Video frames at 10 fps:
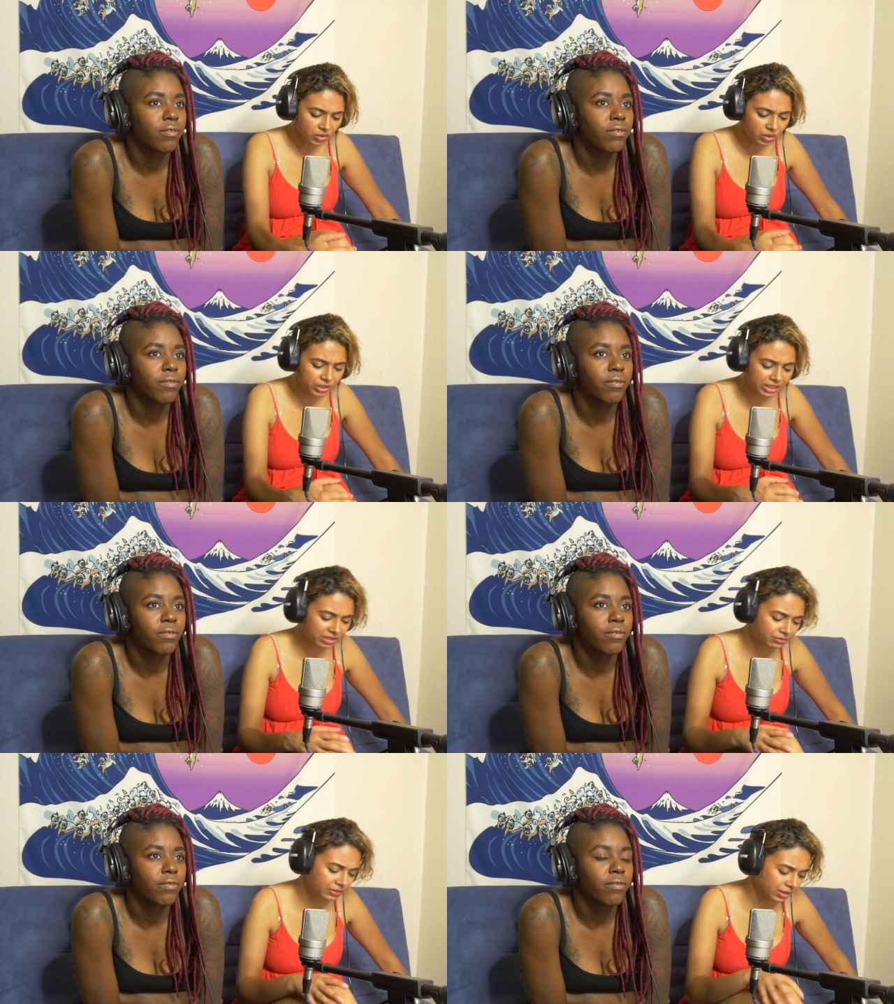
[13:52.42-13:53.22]
Speaker 1: or did he
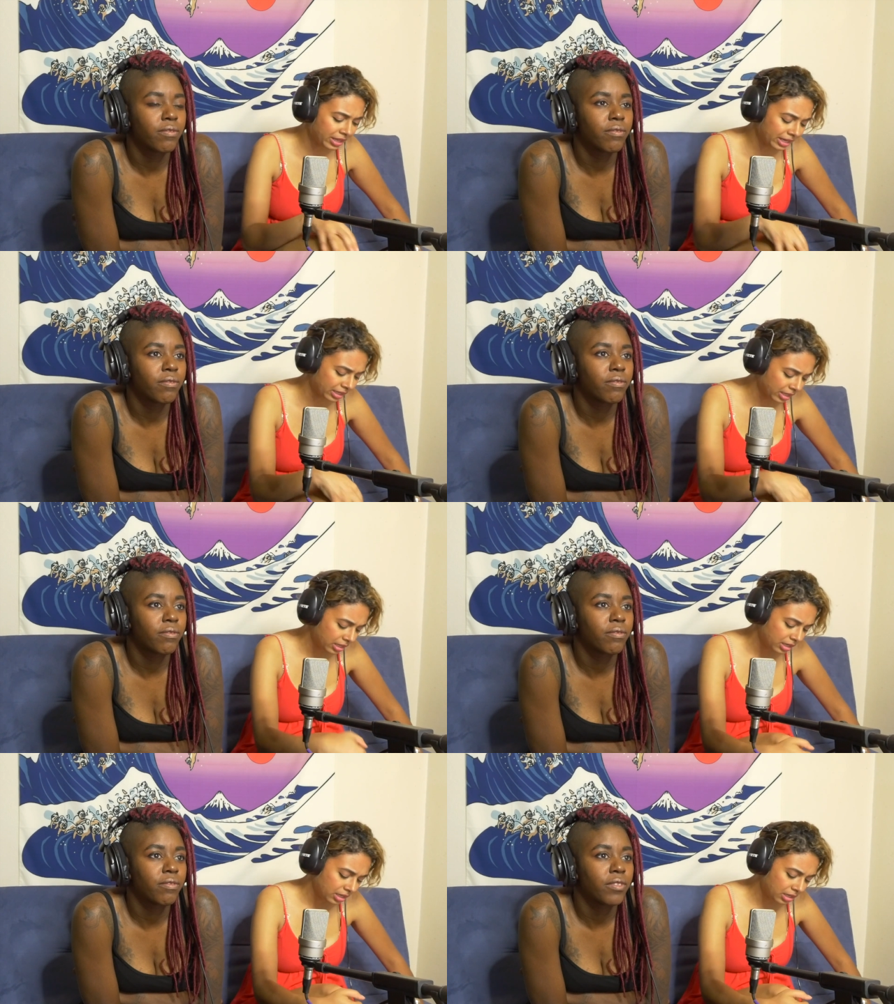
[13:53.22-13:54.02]
feel like
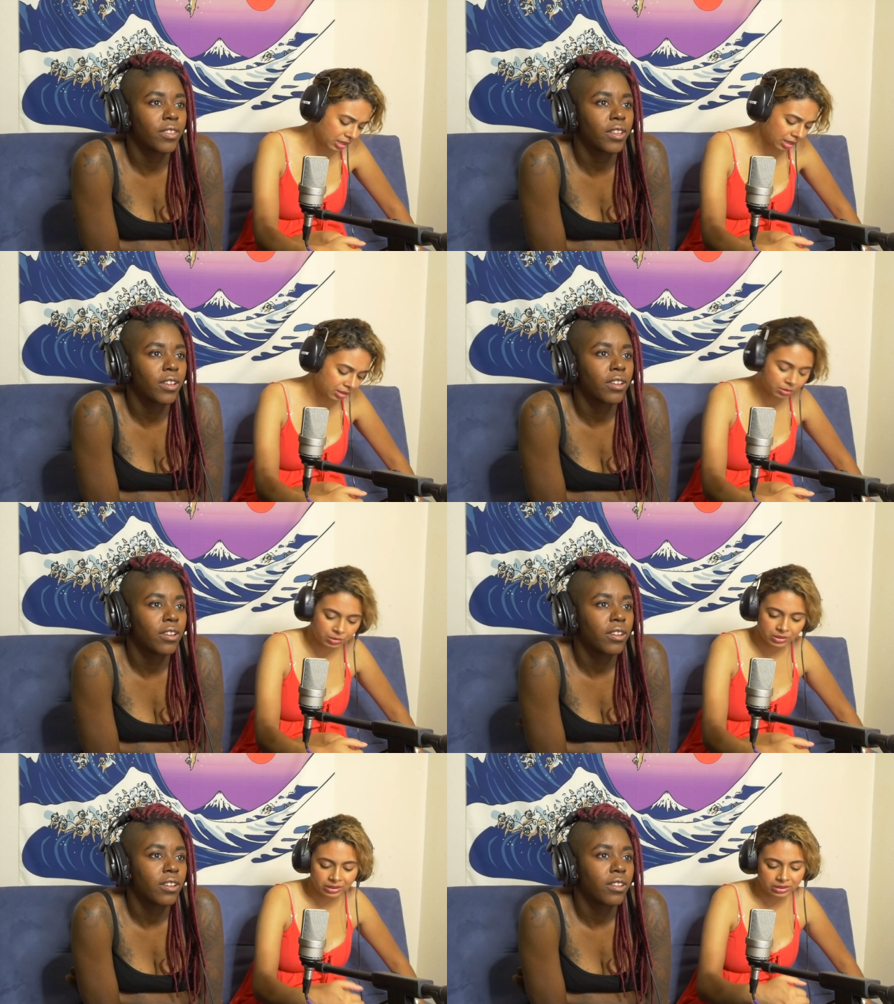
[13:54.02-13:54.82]

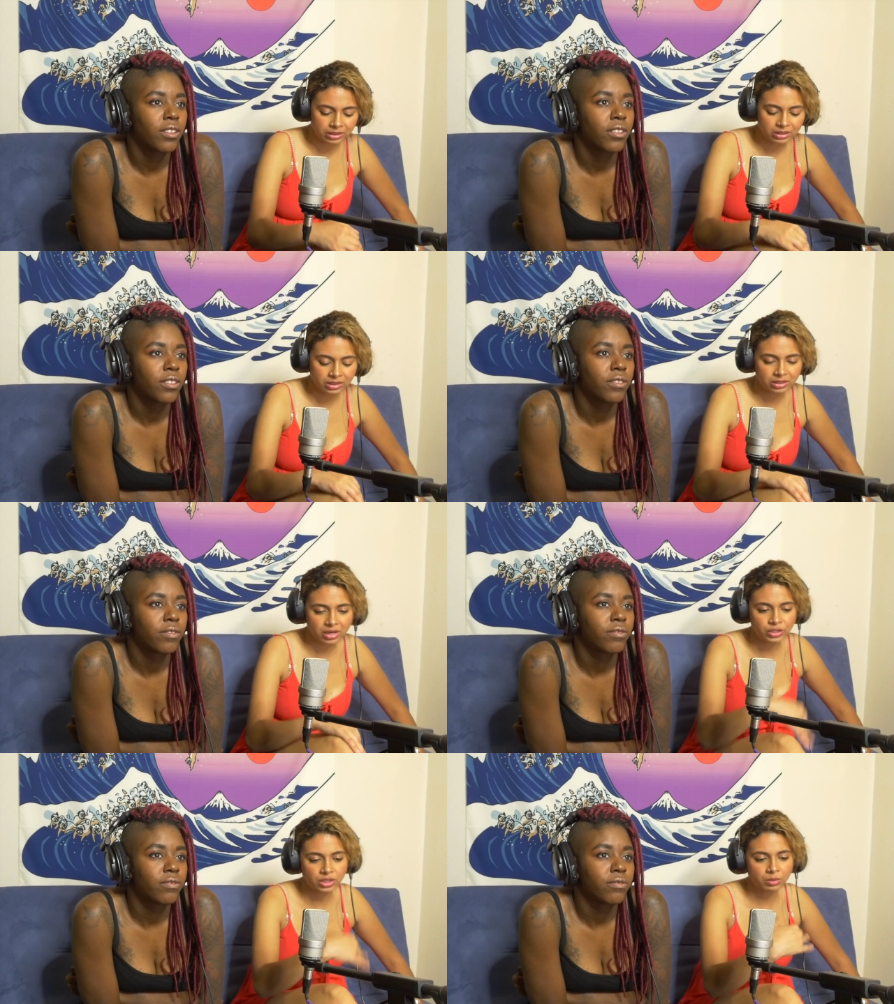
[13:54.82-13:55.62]
since the
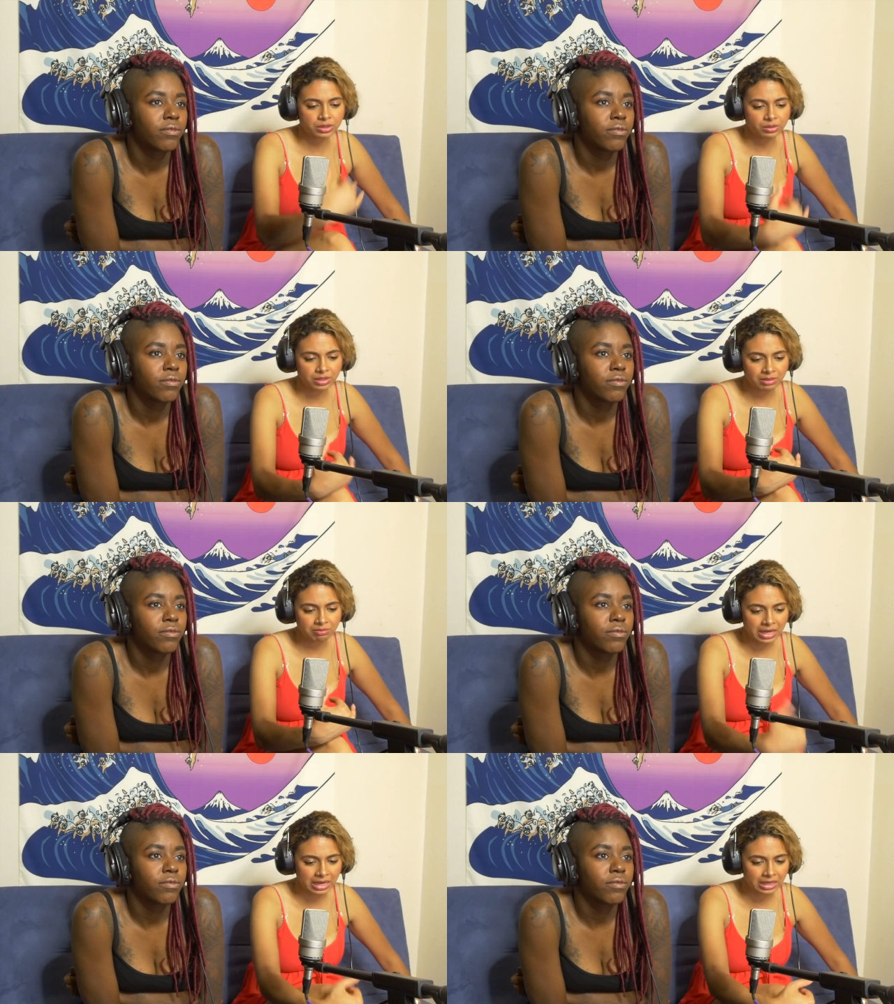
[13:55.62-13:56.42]
discussion was already
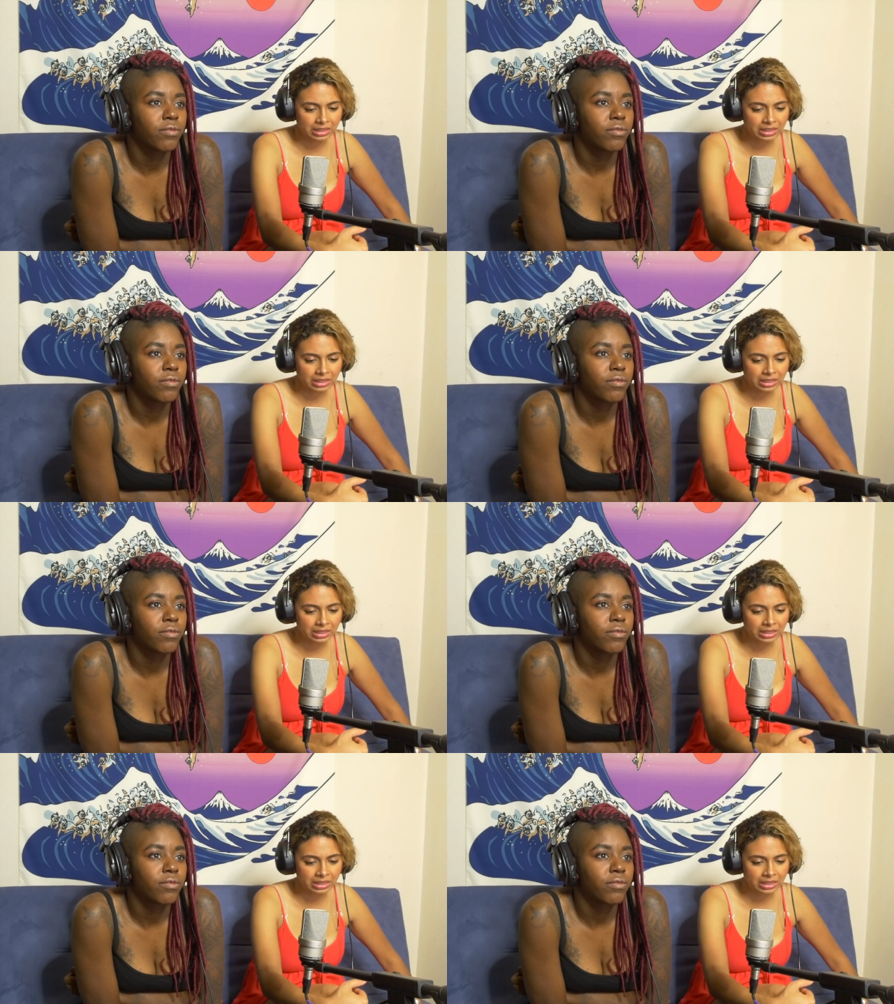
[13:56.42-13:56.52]
made